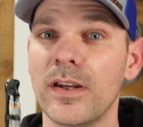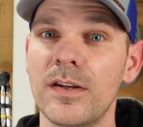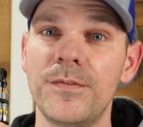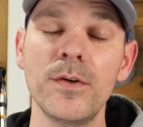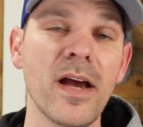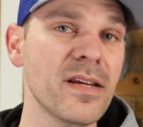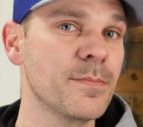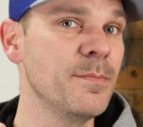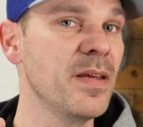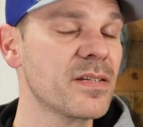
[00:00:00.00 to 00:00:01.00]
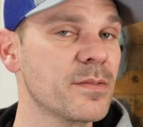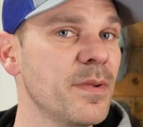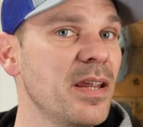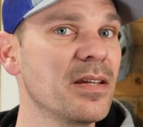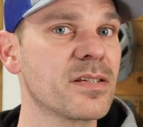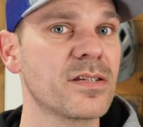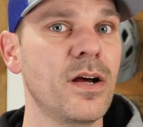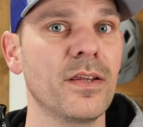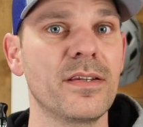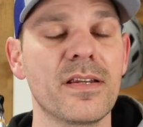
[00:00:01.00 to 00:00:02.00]
And if you guys missed me
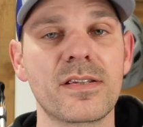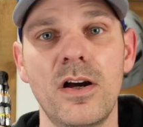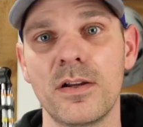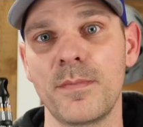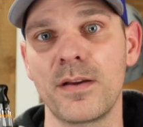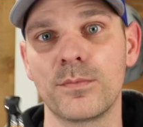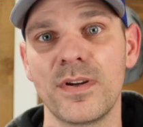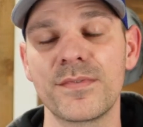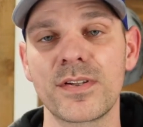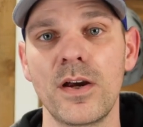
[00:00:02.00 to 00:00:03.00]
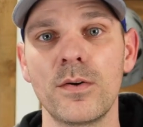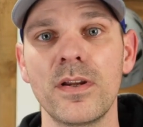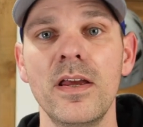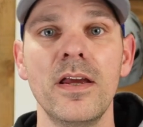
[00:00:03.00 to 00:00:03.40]
installing this on my Rift Zone,